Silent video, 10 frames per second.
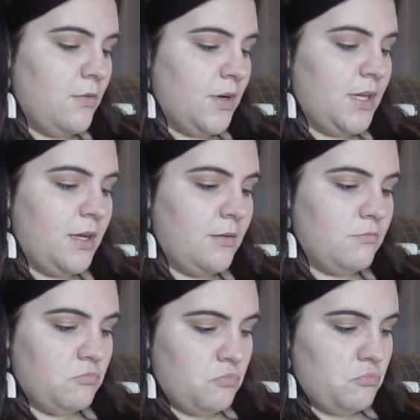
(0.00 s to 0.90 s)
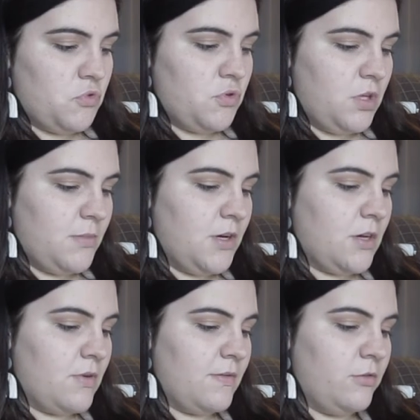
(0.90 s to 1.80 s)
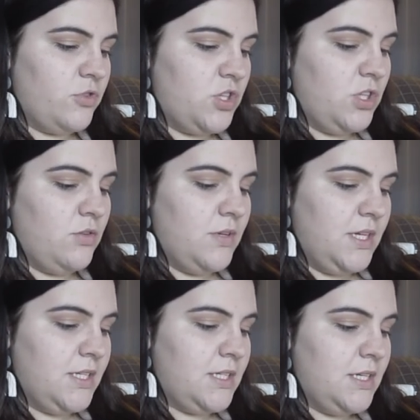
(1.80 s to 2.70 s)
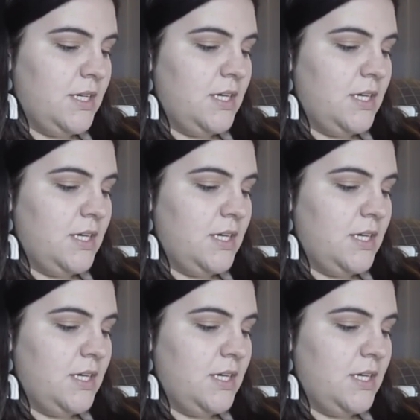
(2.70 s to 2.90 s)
We're getting through the American Revolution unit.